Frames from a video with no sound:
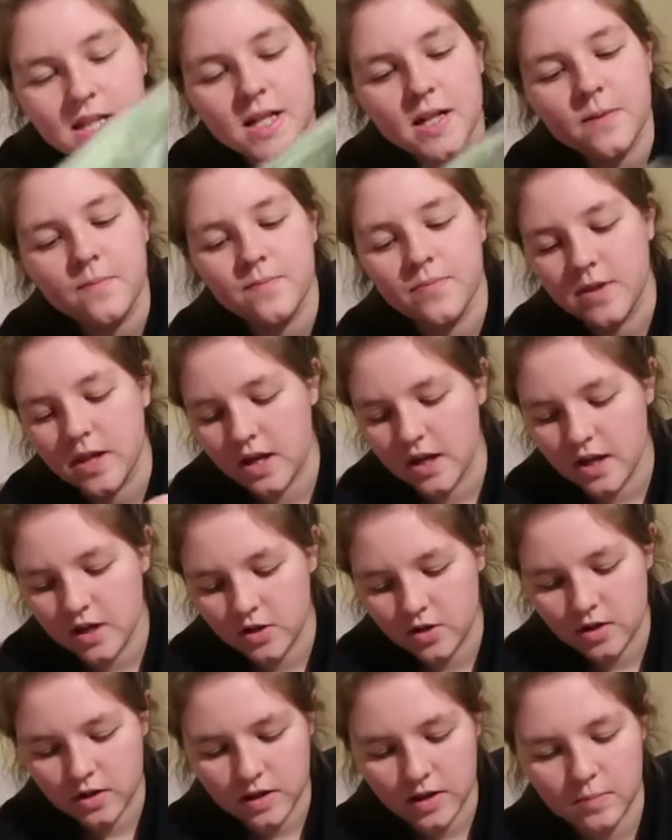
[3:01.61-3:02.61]
in it,
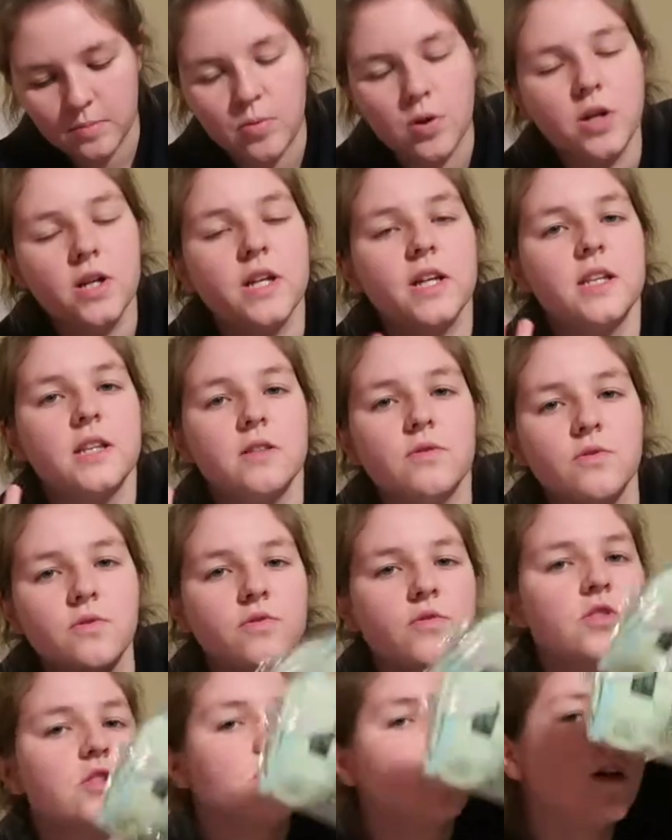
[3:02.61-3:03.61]
and you can like put it in the
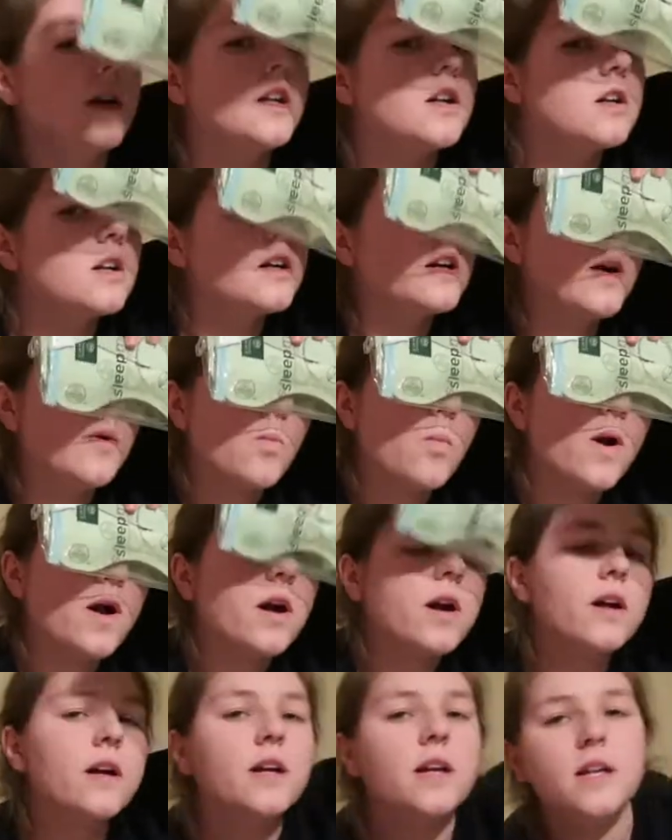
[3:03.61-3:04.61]
refrigerator and
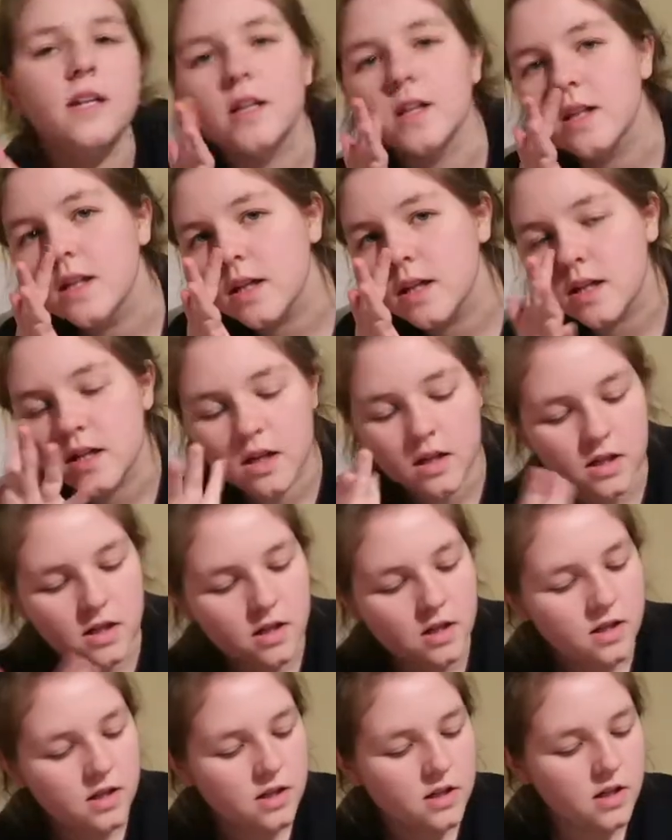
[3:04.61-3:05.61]
wear it, and it like
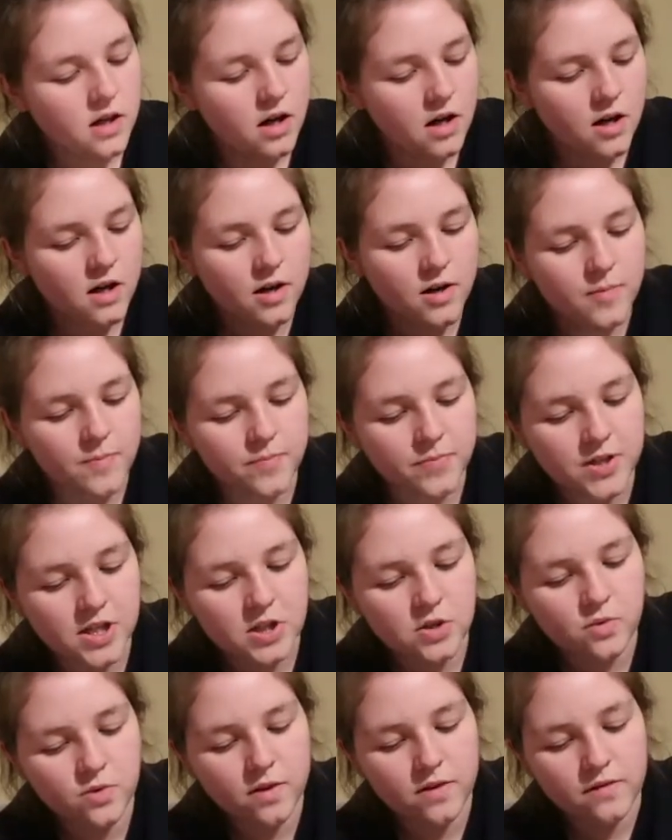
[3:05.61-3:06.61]

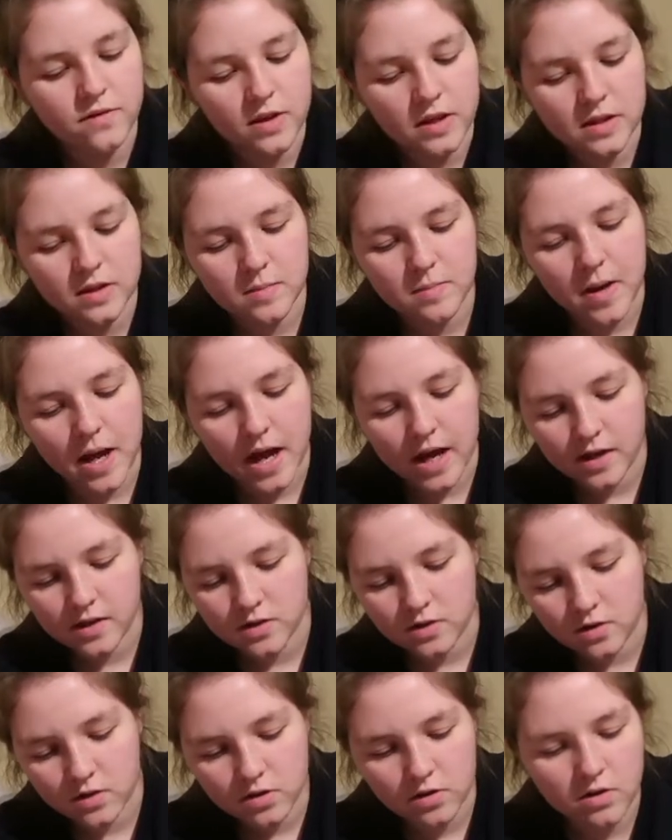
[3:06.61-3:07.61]
gets rid of like the
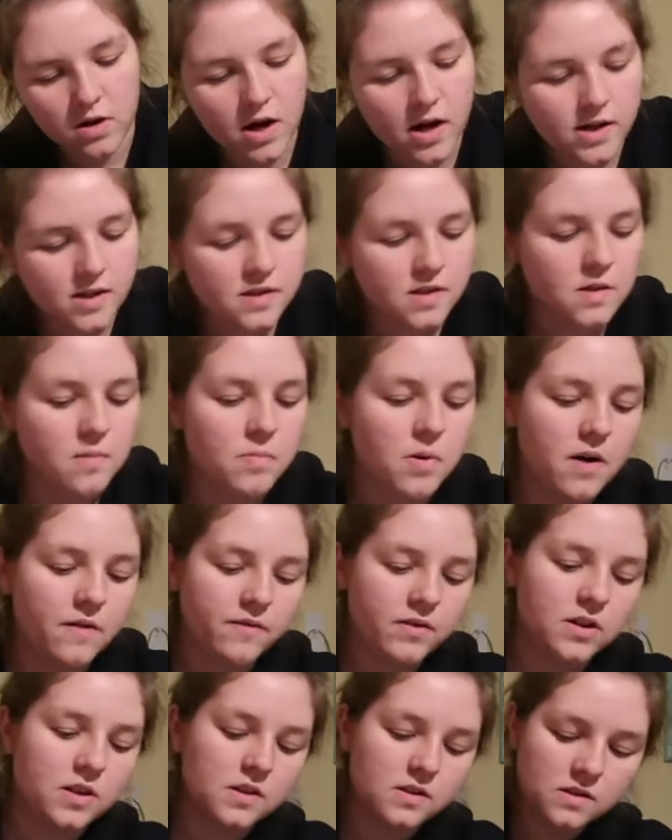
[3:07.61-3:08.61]
bags under your eyes and the
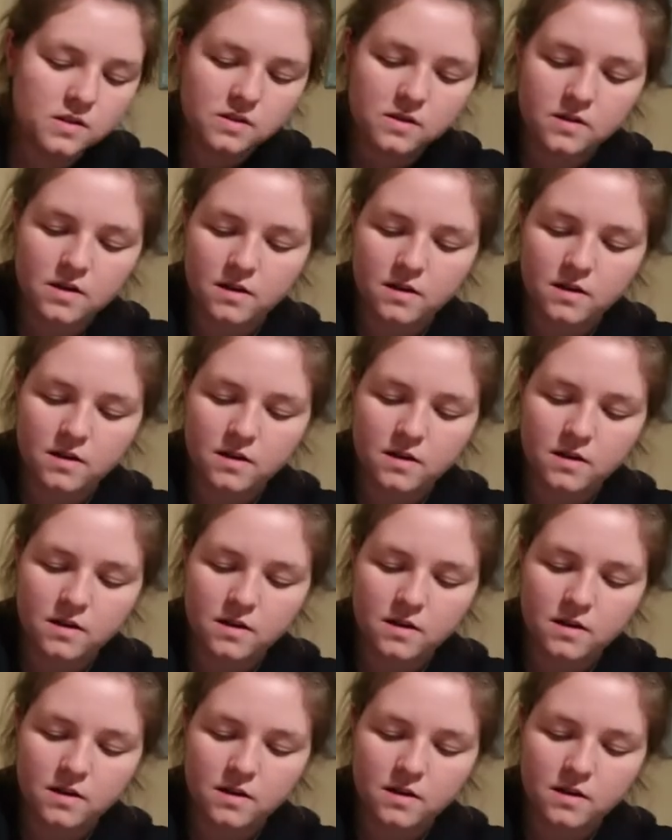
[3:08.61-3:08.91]
puffiness and